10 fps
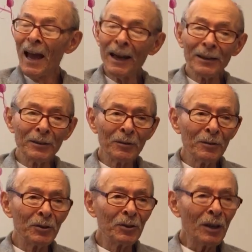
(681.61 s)
And
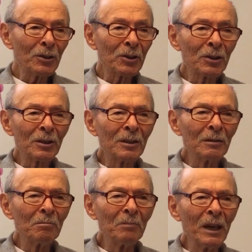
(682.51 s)
just
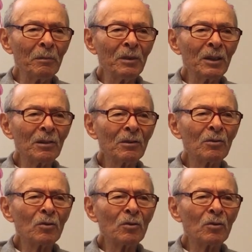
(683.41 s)
maybe